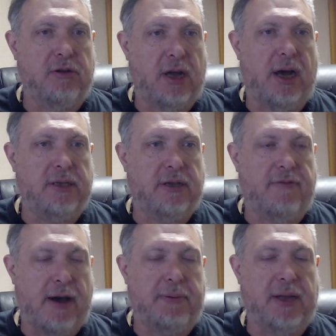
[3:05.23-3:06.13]
Gods of
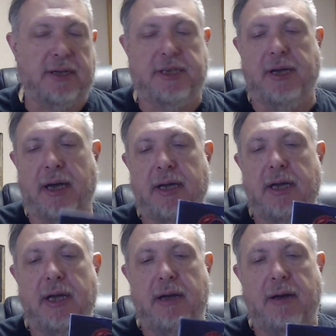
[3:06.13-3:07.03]
Appalachia
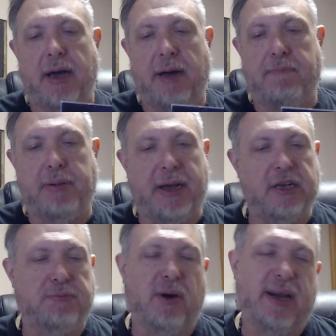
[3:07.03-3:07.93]

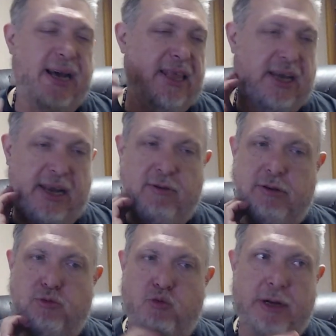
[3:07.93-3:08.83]
player's book, and I thought it was
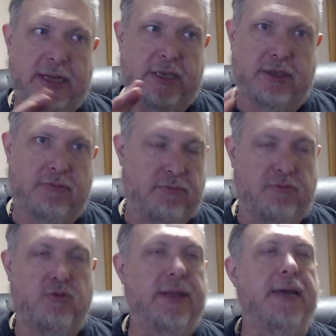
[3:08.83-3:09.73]

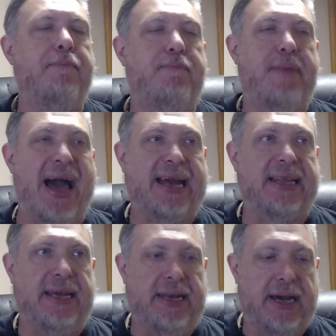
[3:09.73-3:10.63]
really
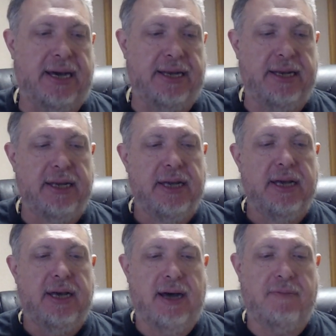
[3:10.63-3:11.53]
badly done.
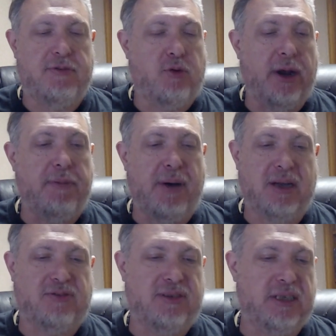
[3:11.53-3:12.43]
$20
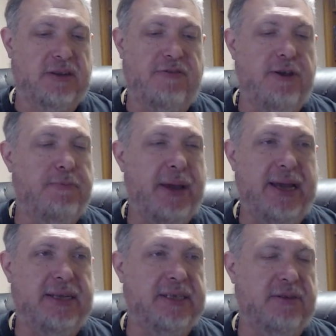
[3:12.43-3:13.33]
for just a few
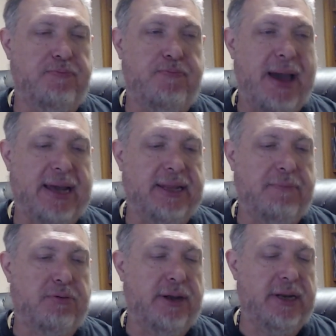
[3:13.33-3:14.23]
pages and badly
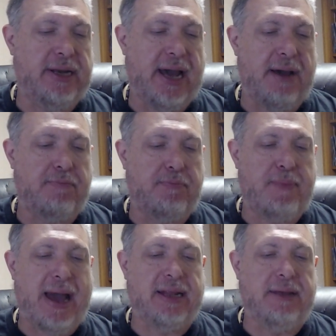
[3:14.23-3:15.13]

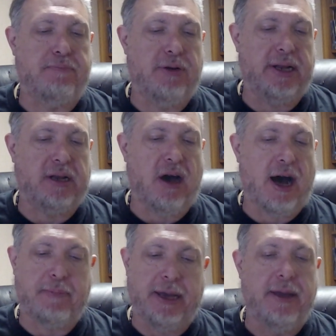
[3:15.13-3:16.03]
printed
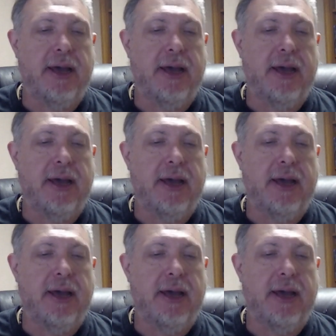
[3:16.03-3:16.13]
copy.